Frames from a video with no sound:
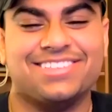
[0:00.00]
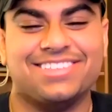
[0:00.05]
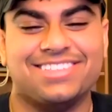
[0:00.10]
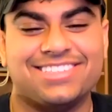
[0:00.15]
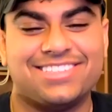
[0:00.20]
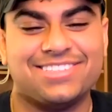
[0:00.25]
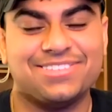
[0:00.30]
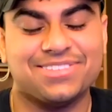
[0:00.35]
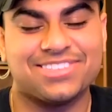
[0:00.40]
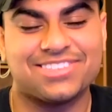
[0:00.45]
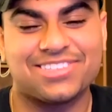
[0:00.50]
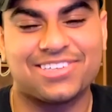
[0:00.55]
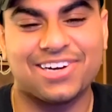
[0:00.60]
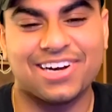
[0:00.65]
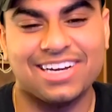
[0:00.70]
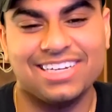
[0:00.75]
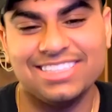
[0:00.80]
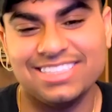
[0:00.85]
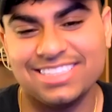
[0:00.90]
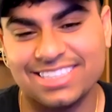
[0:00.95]
the shit was
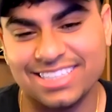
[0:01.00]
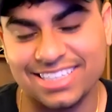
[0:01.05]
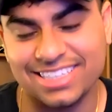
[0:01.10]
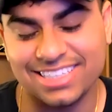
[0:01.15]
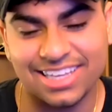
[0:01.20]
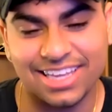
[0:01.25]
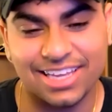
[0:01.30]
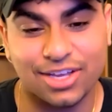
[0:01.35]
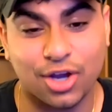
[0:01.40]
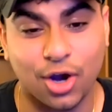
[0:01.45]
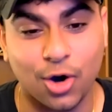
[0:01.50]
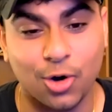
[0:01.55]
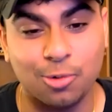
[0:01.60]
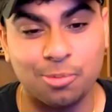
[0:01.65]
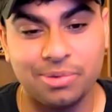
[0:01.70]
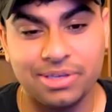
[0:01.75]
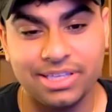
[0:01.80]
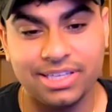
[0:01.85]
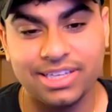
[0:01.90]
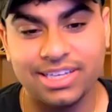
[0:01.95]
crazy. Like
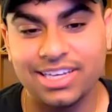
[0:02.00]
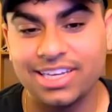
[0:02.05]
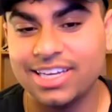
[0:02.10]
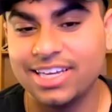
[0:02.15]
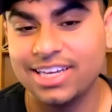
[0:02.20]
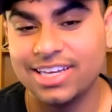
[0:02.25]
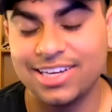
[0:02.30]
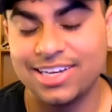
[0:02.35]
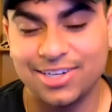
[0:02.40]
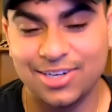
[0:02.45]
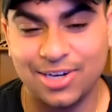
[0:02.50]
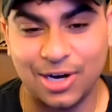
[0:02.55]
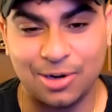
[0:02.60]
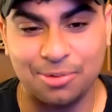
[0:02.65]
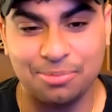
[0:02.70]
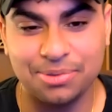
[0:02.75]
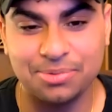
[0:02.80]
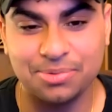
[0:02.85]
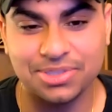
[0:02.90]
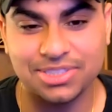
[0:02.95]
Kobe
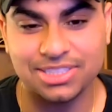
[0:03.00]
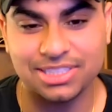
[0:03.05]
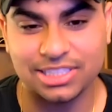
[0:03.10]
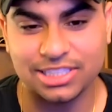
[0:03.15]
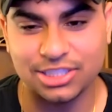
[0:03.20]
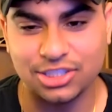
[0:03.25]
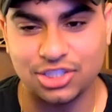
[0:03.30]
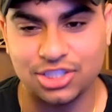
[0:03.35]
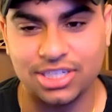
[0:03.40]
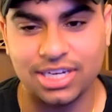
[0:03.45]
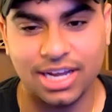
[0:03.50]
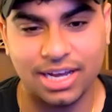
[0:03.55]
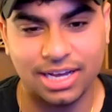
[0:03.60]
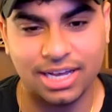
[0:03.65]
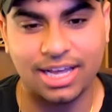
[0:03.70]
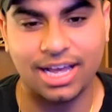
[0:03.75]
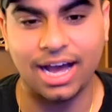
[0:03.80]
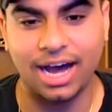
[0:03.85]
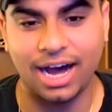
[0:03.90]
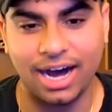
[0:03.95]
was legit a
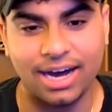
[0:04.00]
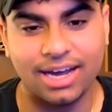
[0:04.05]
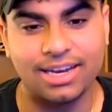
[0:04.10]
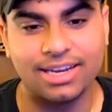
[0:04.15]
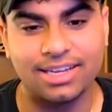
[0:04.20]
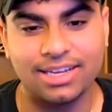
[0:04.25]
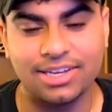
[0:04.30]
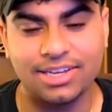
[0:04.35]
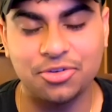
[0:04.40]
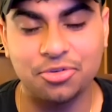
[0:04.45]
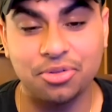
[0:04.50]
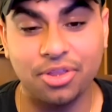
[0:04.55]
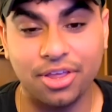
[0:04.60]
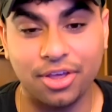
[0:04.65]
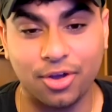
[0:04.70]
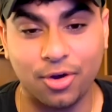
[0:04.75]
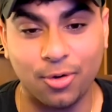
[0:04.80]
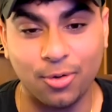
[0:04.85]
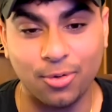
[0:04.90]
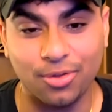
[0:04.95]
god. You're
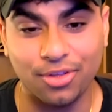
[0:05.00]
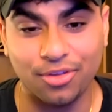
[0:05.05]
like, holy